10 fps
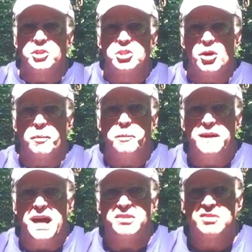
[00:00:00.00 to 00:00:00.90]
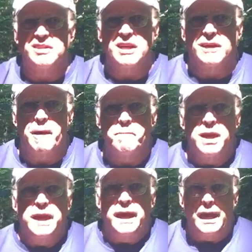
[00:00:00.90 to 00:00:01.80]
and we sharpen that stick up
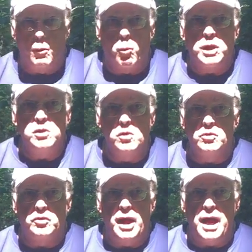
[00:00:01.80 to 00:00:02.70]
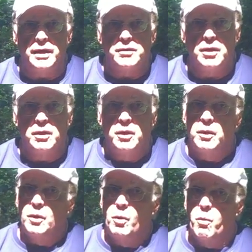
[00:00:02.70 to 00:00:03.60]
and we use that.
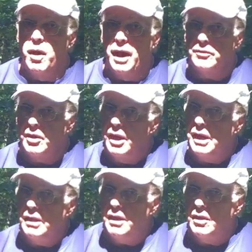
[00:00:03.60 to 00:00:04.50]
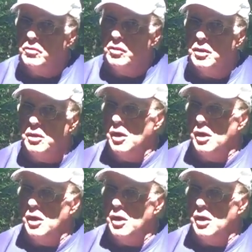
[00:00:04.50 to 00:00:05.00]
Well, I'll tell you this,